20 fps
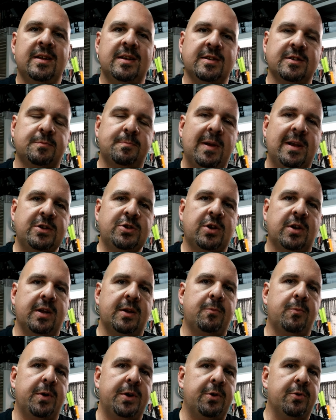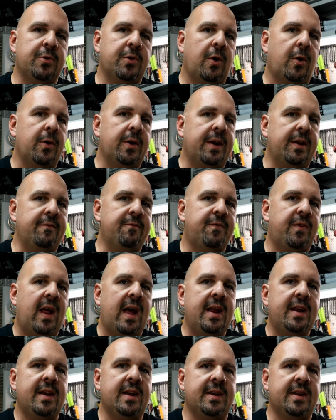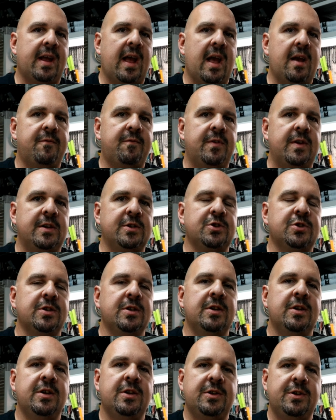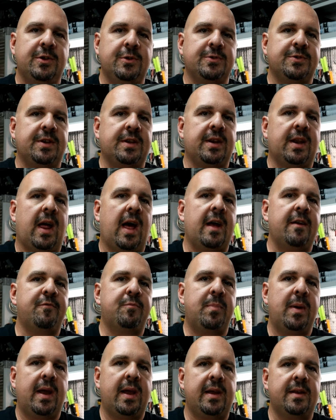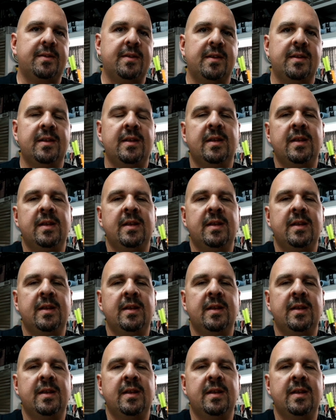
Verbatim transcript: especially when you're targeting flathead catfish using live bait.